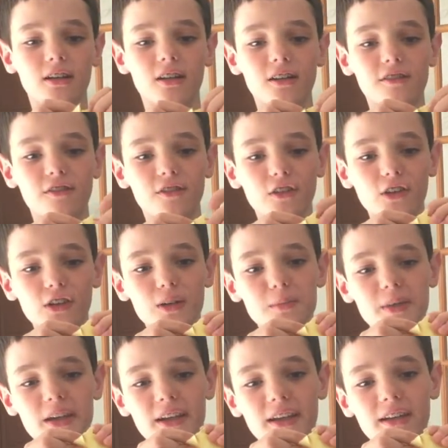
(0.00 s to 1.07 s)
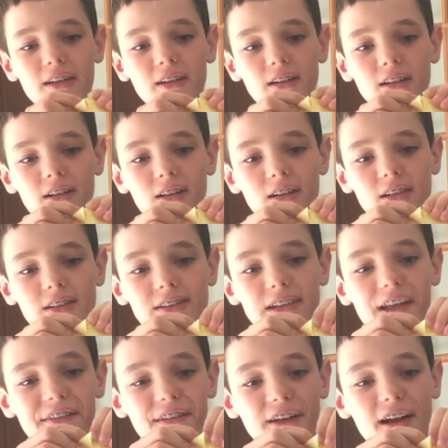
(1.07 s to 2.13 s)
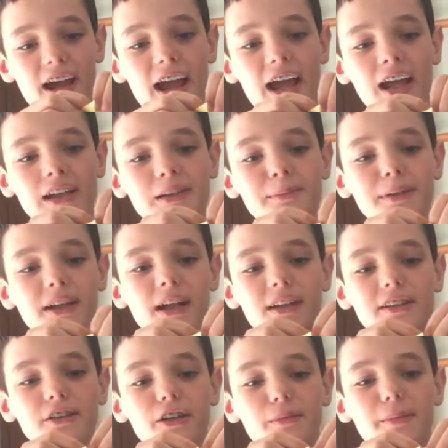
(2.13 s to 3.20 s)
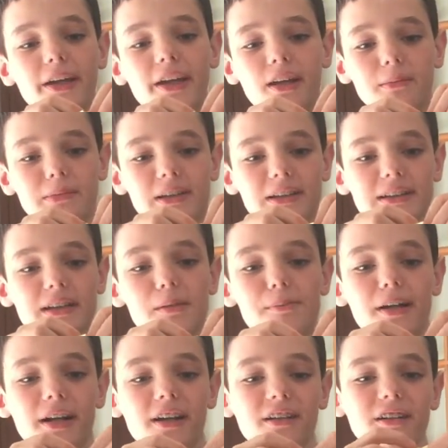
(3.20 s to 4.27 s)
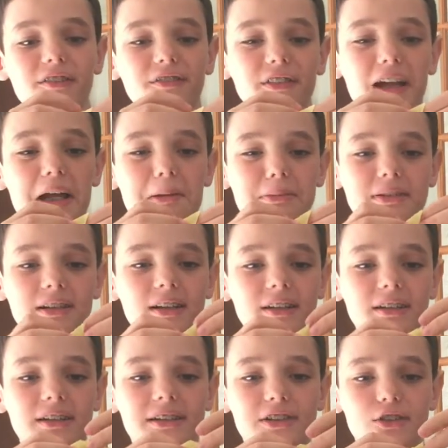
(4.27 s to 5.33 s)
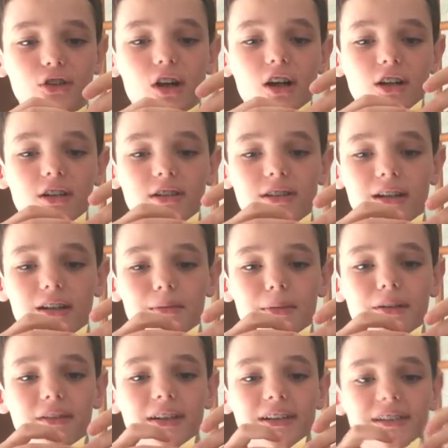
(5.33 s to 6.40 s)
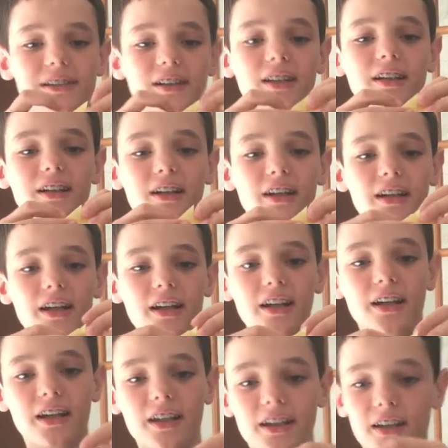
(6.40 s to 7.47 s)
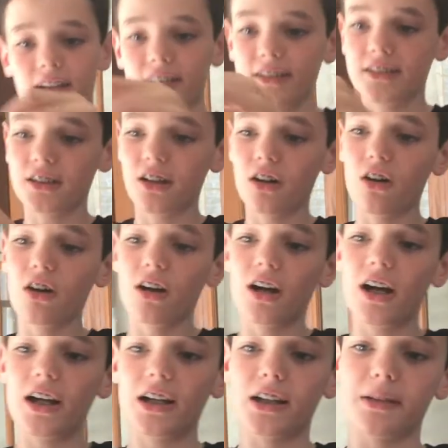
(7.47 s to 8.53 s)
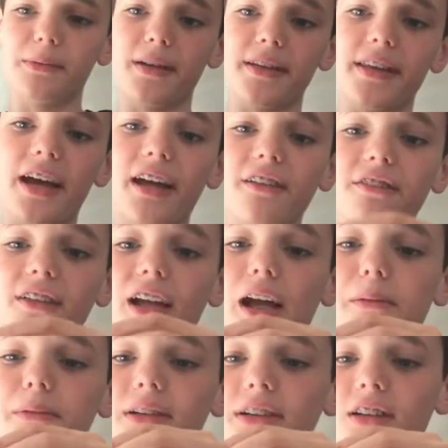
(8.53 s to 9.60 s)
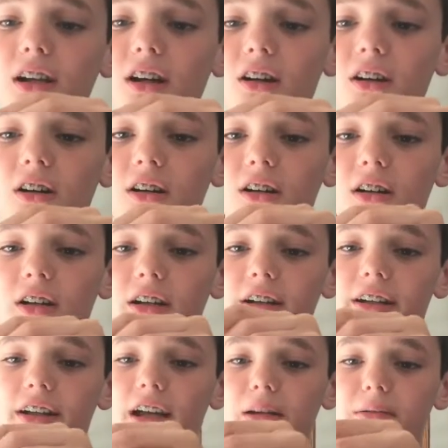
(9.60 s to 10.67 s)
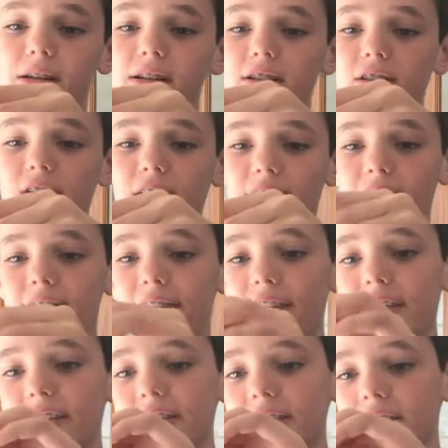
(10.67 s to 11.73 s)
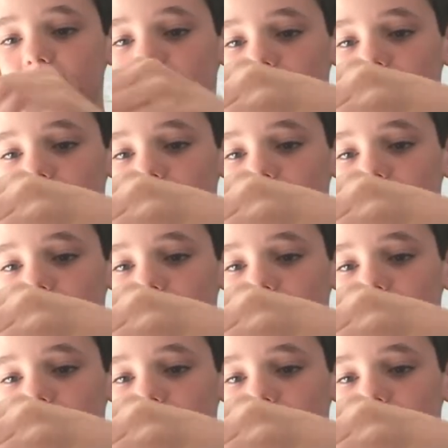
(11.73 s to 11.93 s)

Fold them in so that they're as big as you can make them, because the bigger the flaps, the stronger it's gonna be when it's done. And so I just made that flap, and so now I'm gonna do it with this.